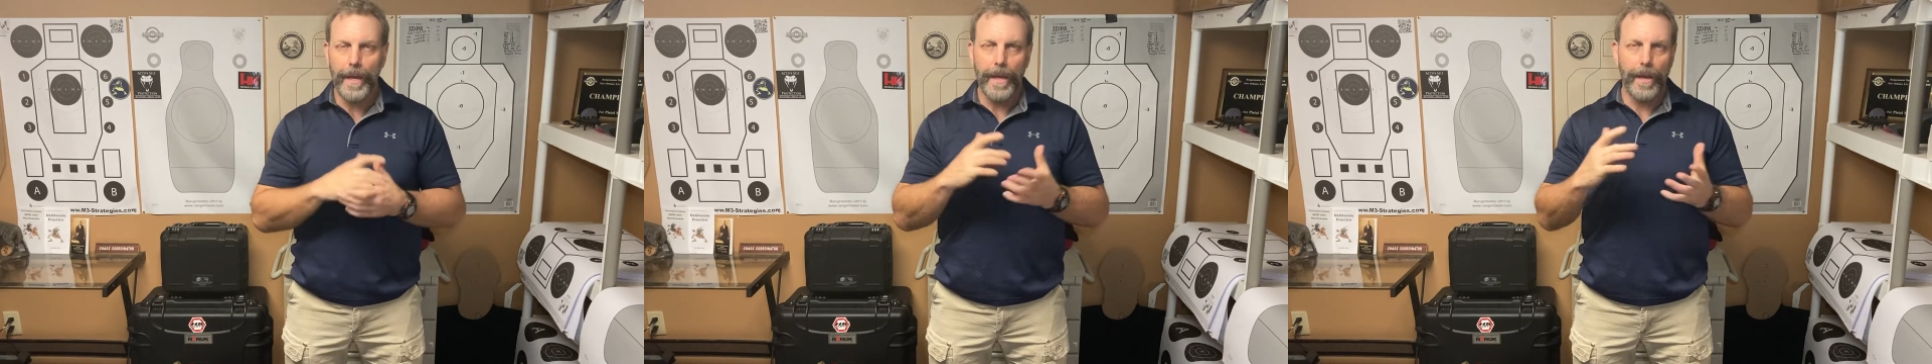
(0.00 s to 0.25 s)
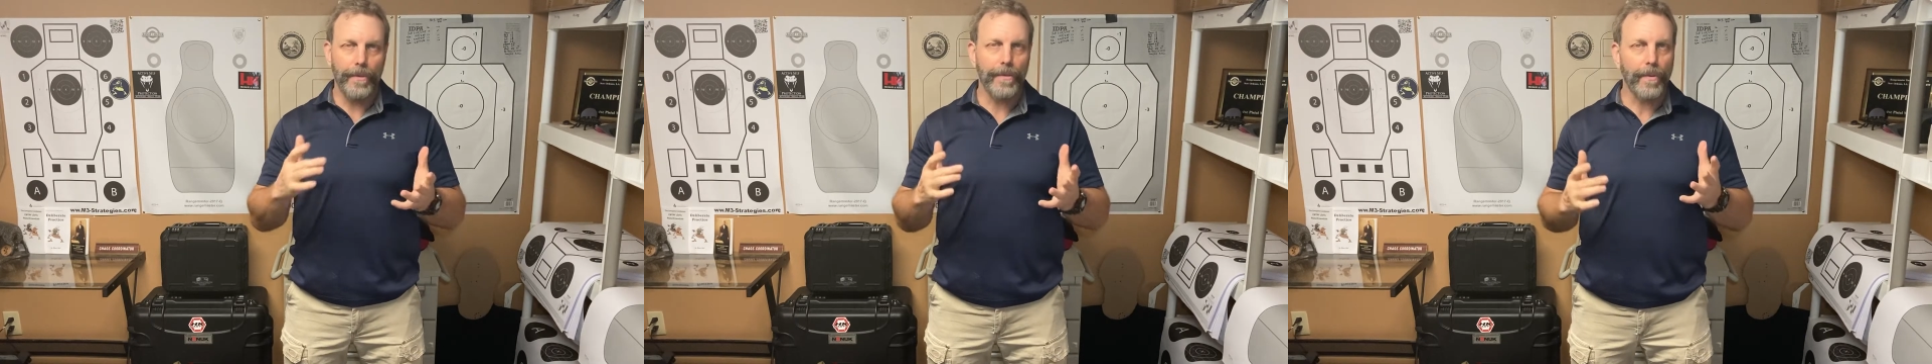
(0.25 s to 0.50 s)

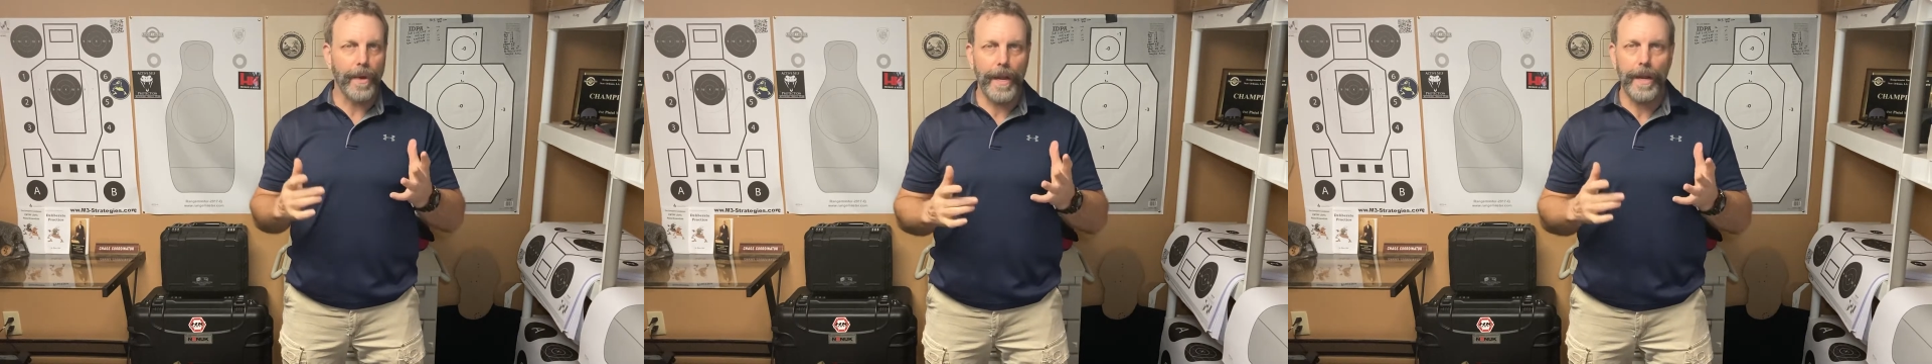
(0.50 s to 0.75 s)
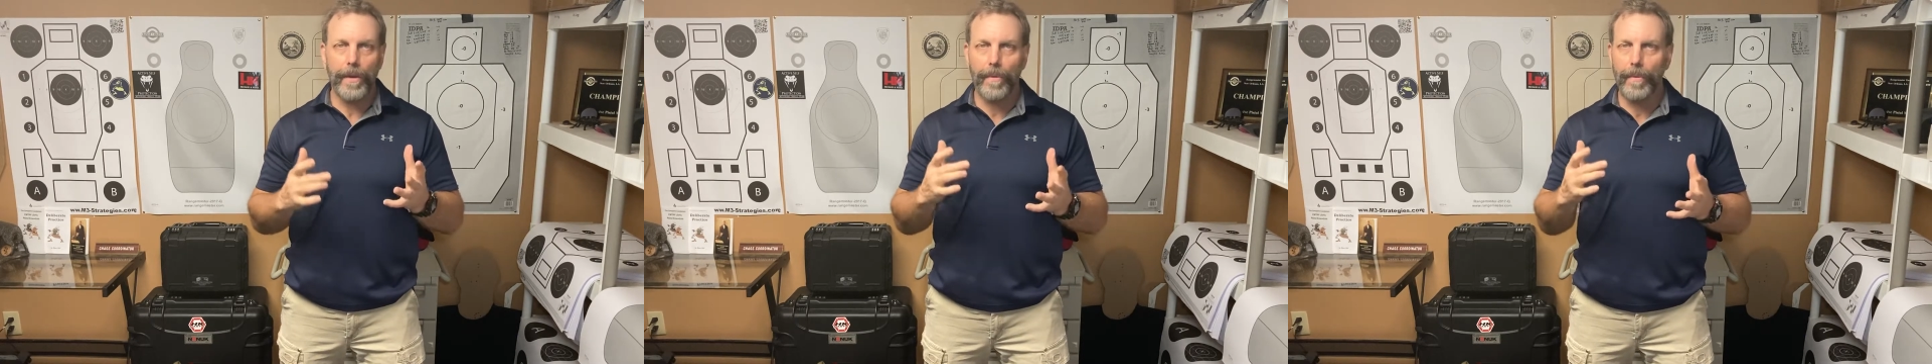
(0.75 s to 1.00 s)
Here's a
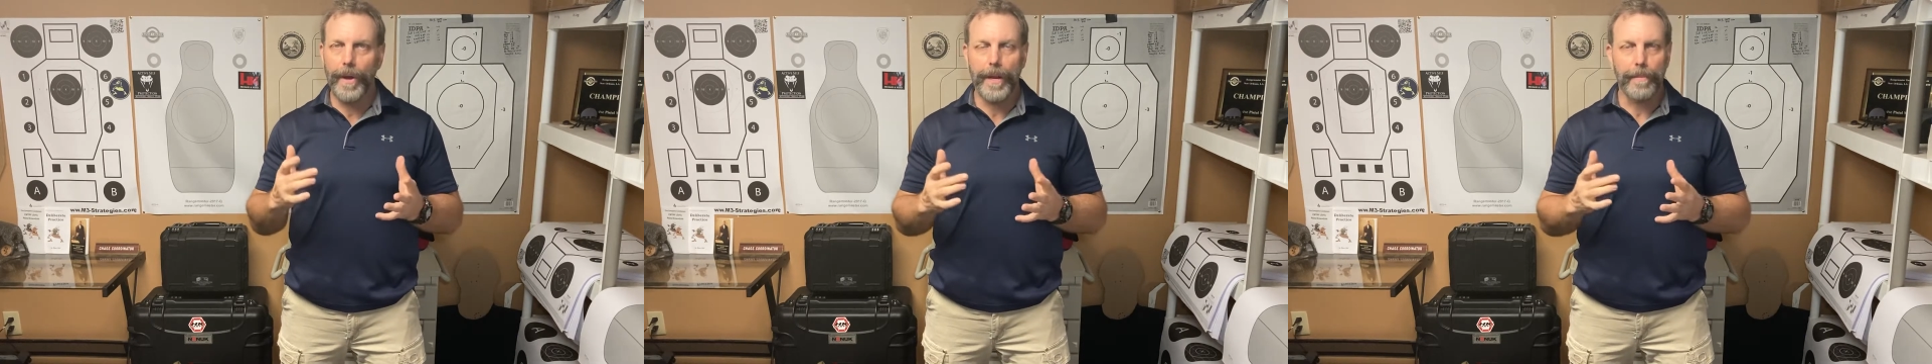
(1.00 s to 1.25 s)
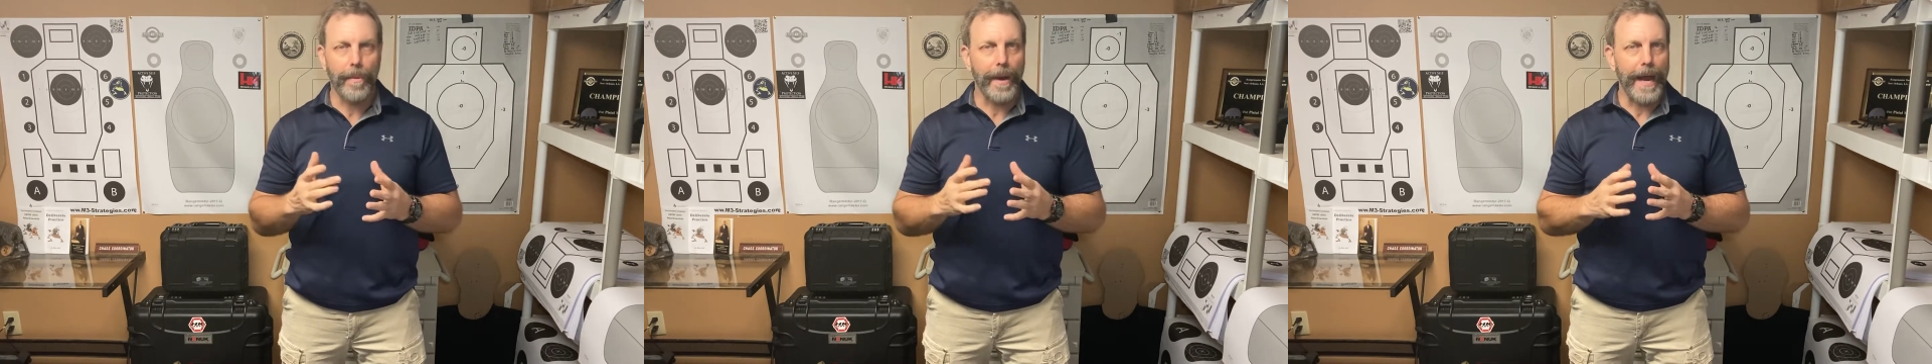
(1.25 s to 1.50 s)
great way to
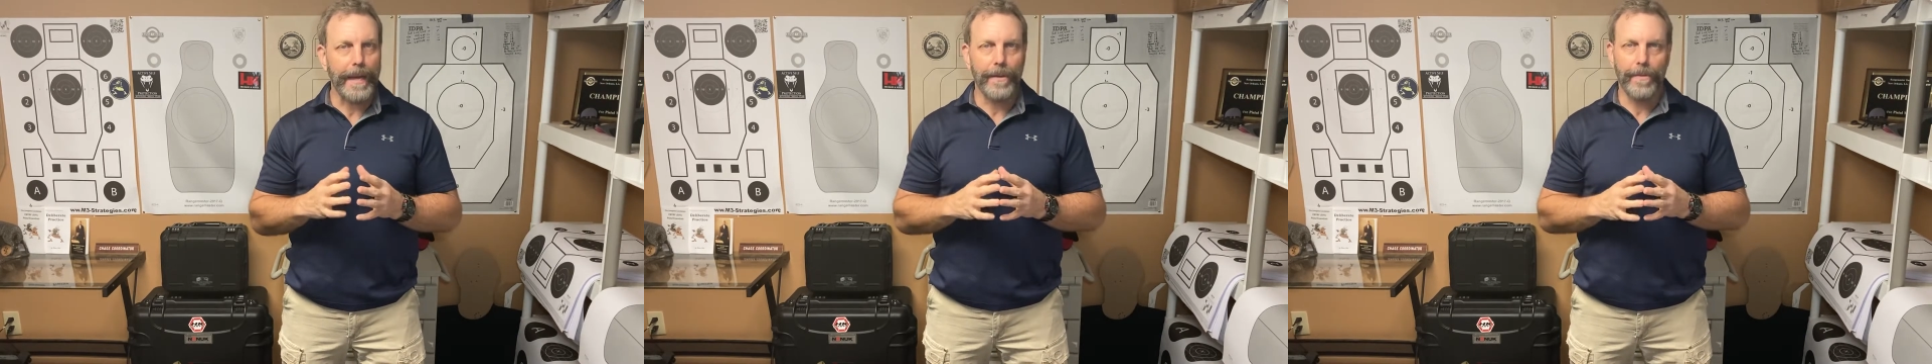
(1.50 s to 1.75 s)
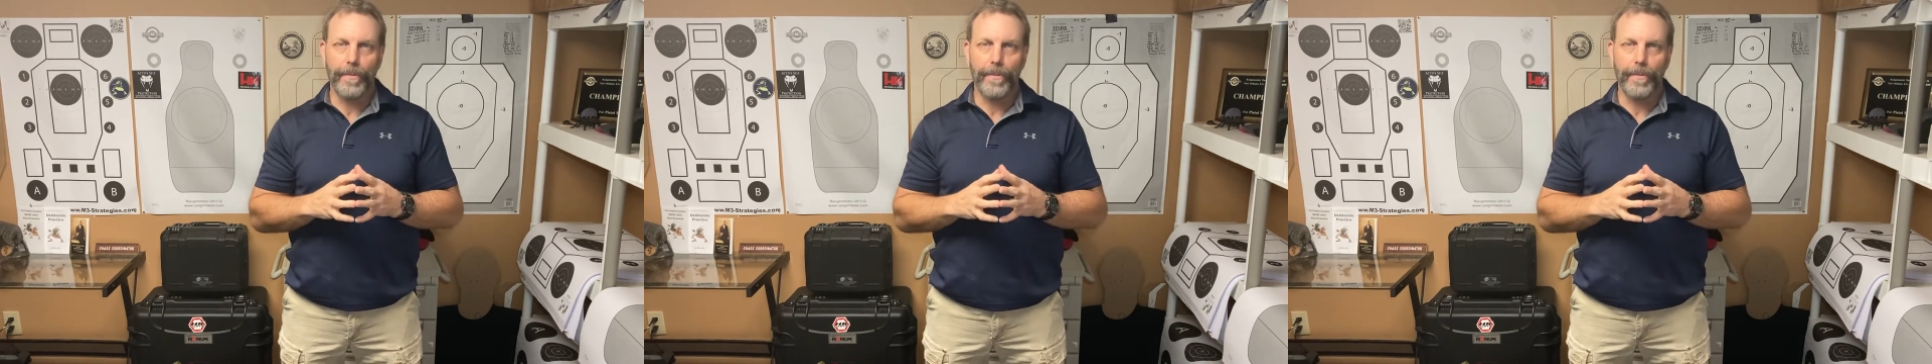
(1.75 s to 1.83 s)
practice.